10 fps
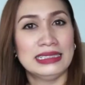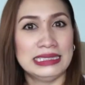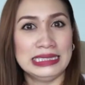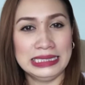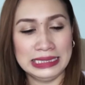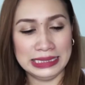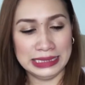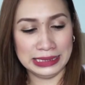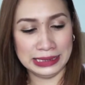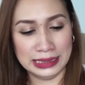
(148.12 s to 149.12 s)

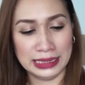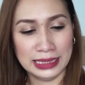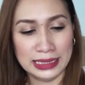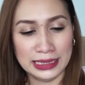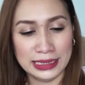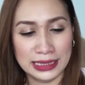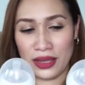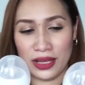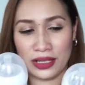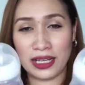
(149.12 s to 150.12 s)
And
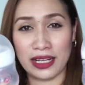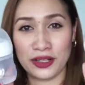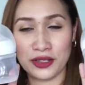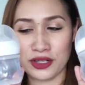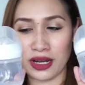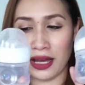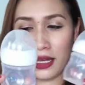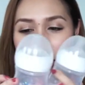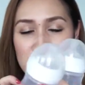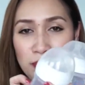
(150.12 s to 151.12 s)
then, clear
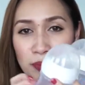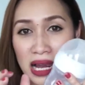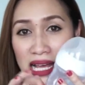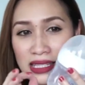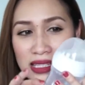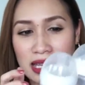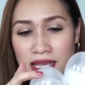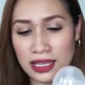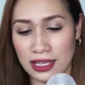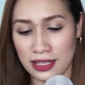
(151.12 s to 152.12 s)
siya. It's
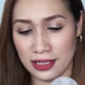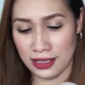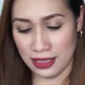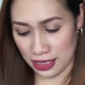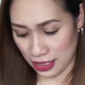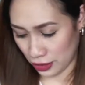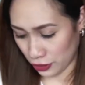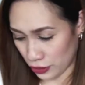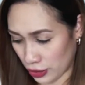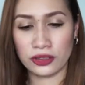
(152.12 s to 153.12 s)
plastic. Ito
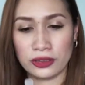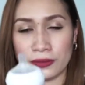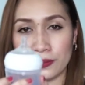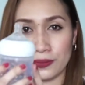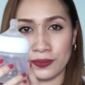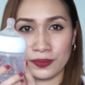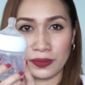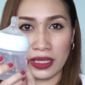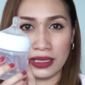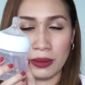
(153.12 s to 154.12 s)
yung
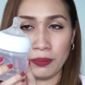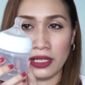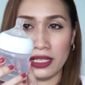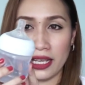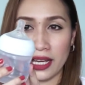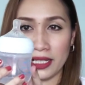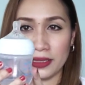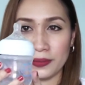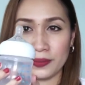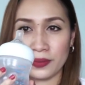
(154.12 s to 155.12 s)
nipple
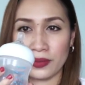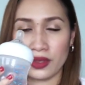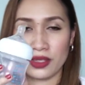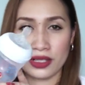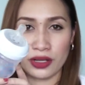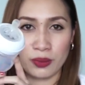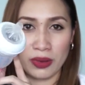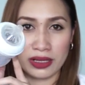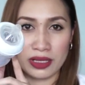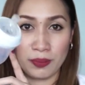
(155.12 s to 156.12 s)
niya. 0
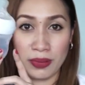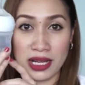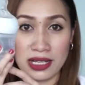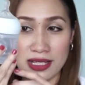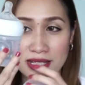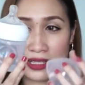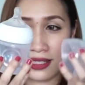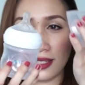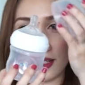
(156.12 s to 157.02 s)
months plus.